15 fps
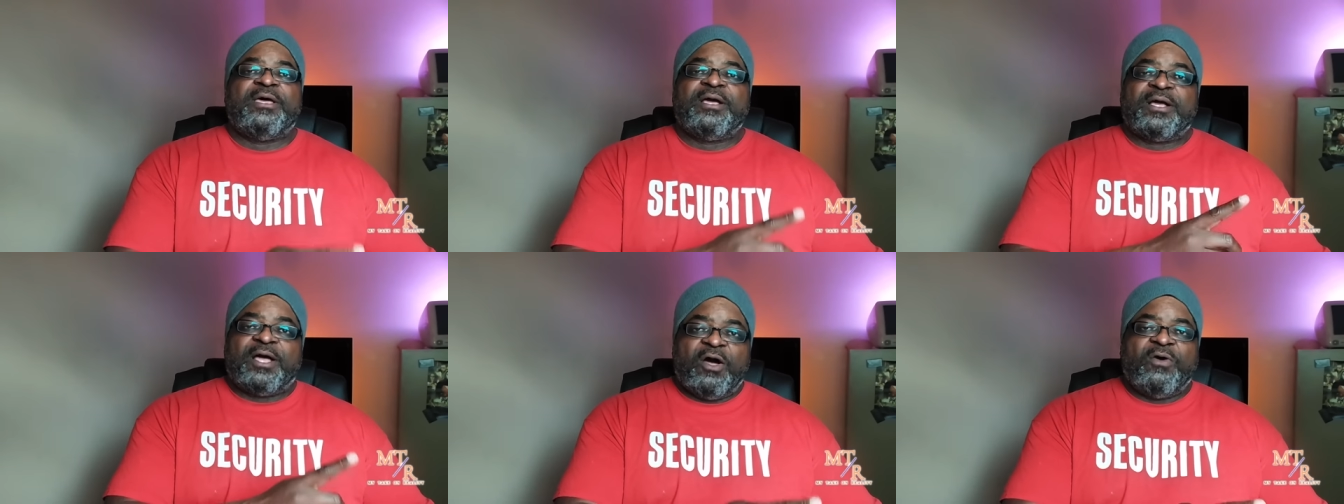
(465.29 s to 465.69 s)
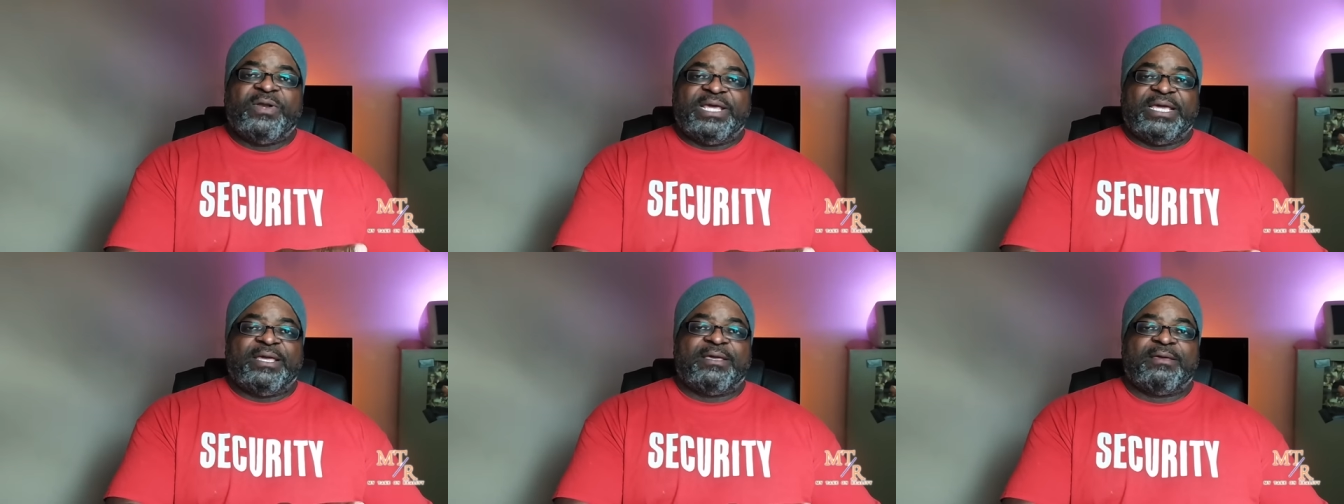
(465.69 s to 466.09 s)

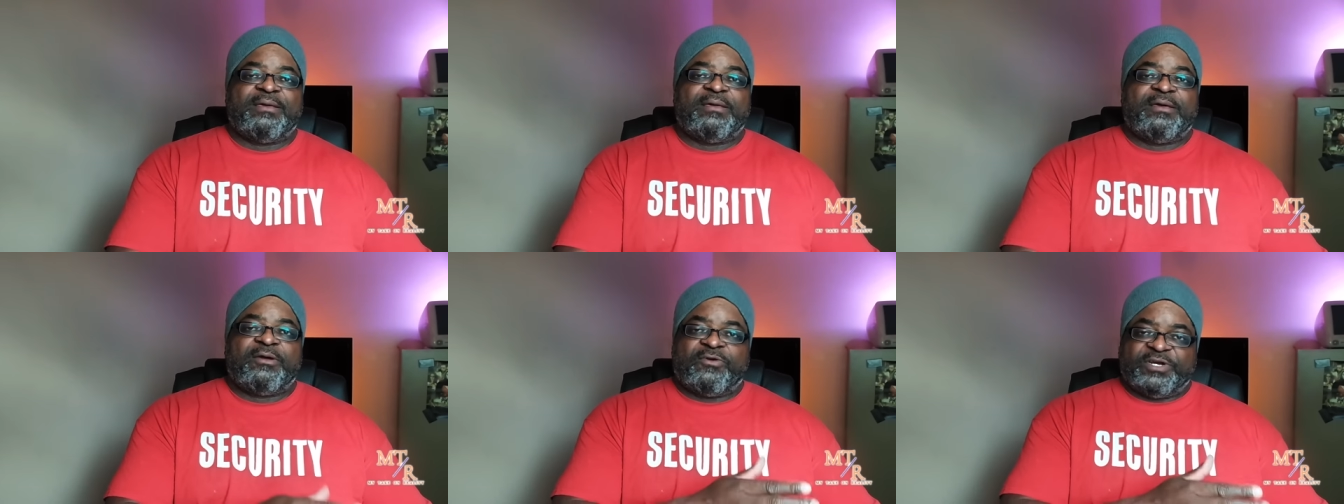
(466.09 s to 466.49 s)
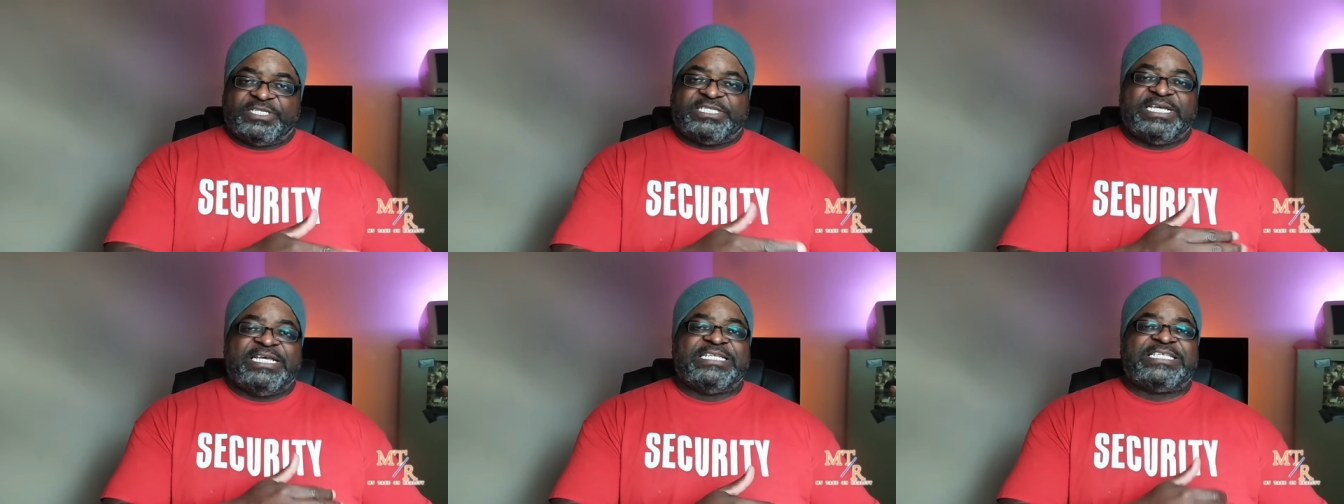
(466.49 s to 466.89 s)
Kody,
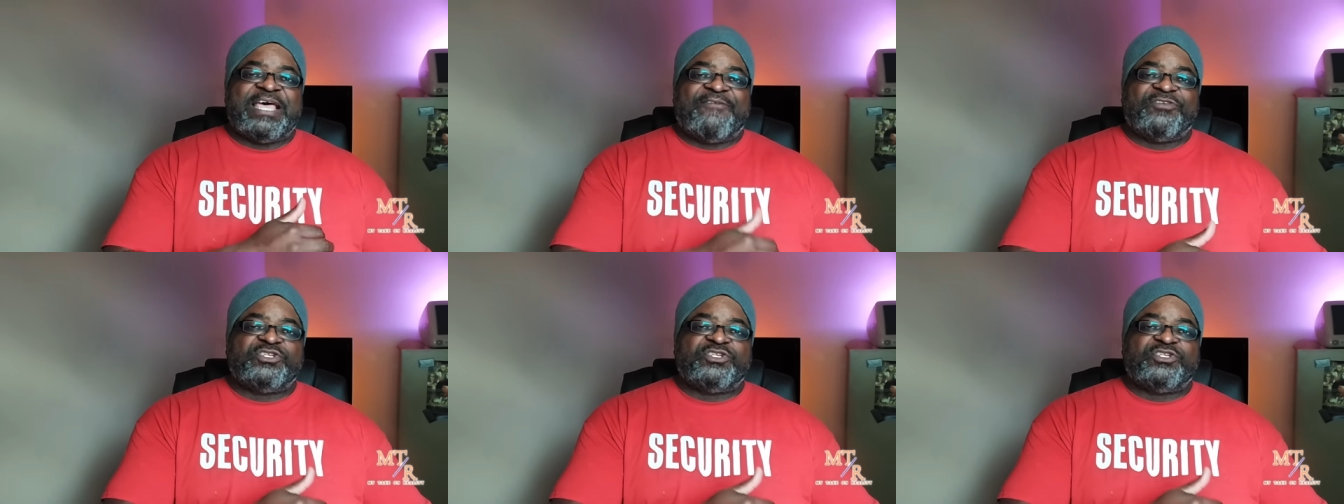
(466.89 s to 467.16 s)
Christine is having